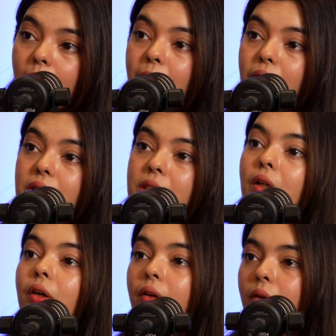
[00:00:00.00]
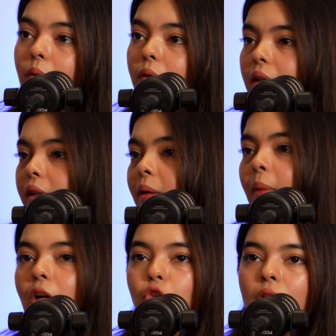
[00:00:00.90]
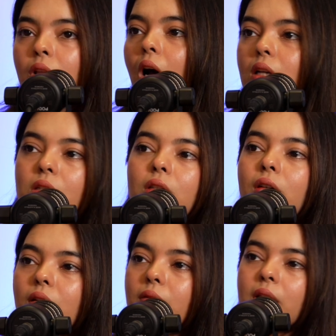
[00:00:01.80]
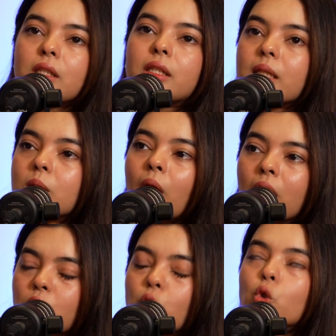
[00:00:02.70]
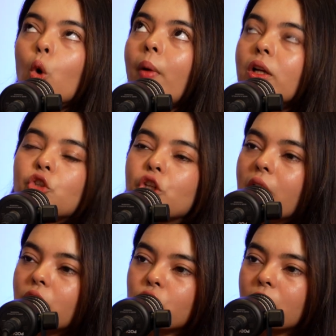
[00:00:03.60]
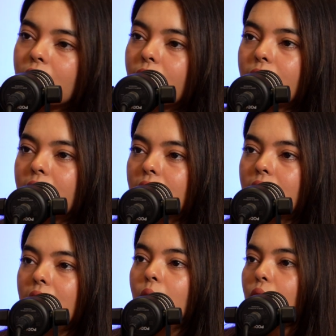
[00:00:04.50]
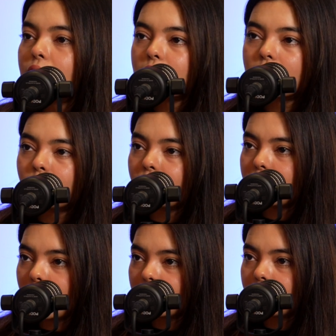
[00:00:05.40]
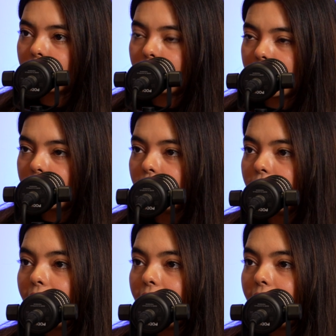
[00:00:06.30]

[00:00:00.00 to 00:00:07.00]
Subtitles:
Because here, imagine last year in 6 months, so much changed in the ecosystem of tech, right?